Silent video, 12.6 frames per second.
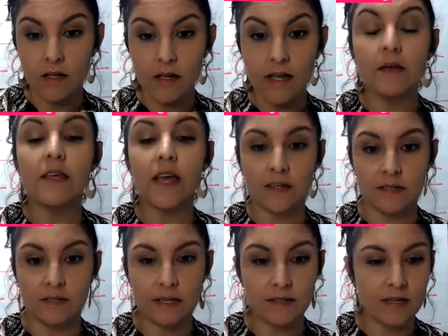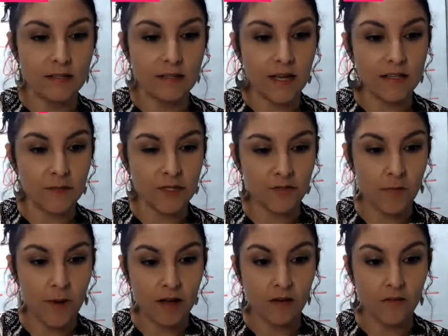yeah, yes, Miss
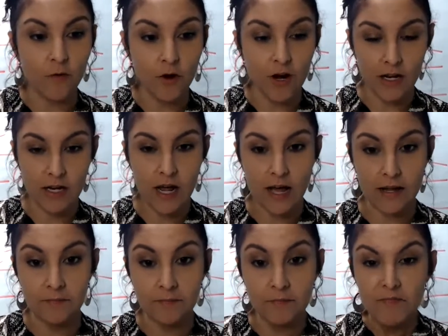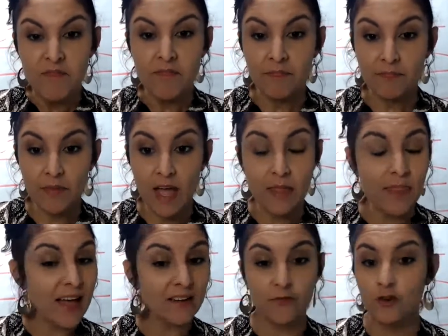Rebecca, $4.99. And
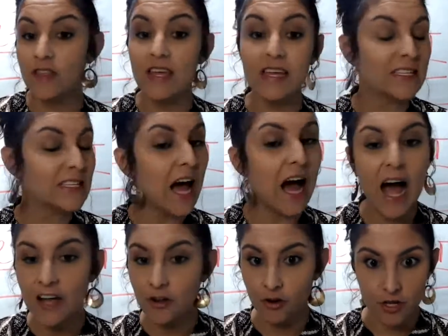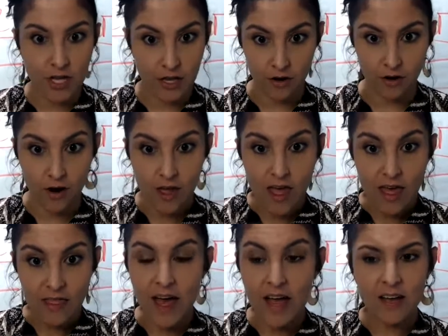that's for the entire year.
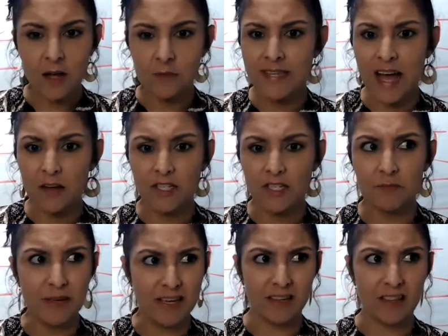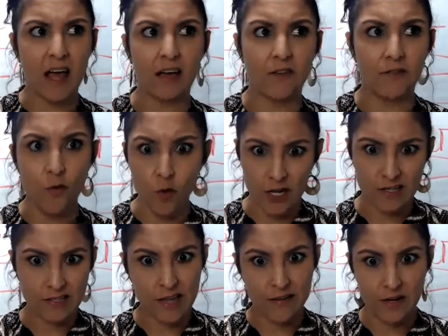That comes out to be like
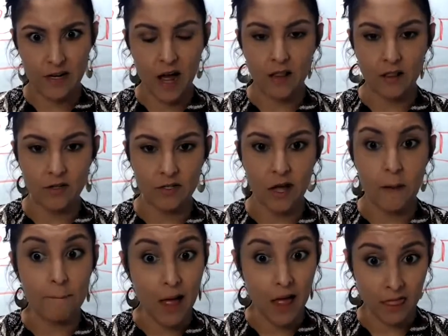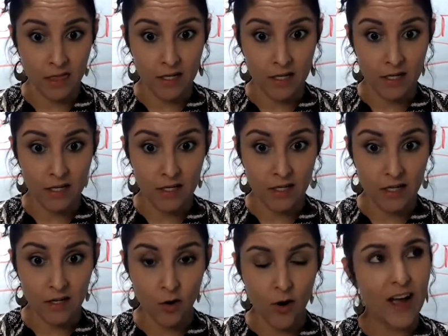$47 a month.
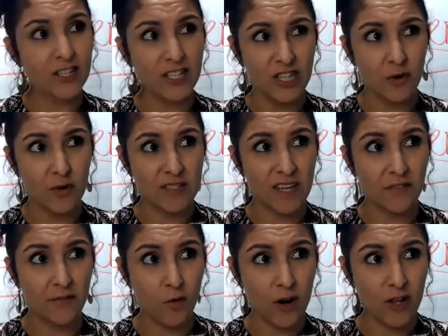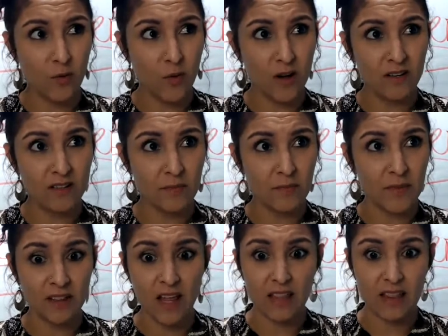Or actually, no, it's like 41,
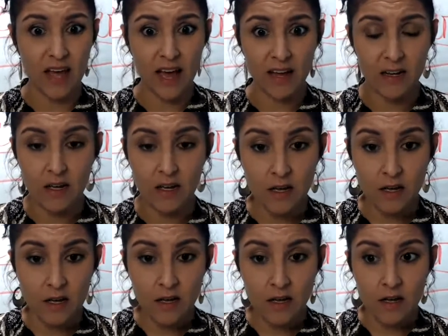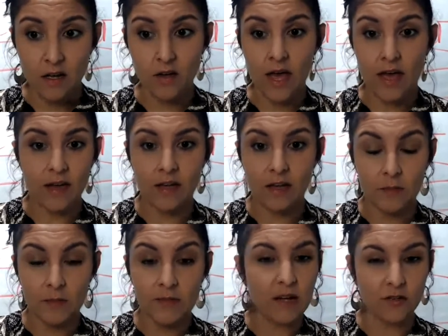something like that. Okay. It
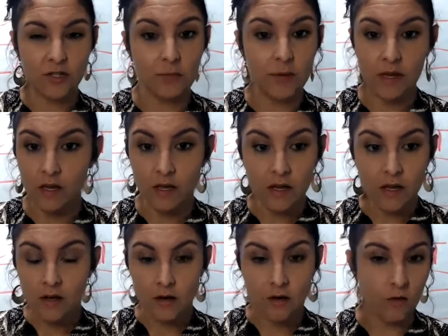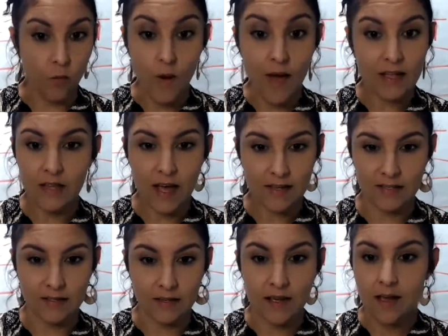comes out to be way less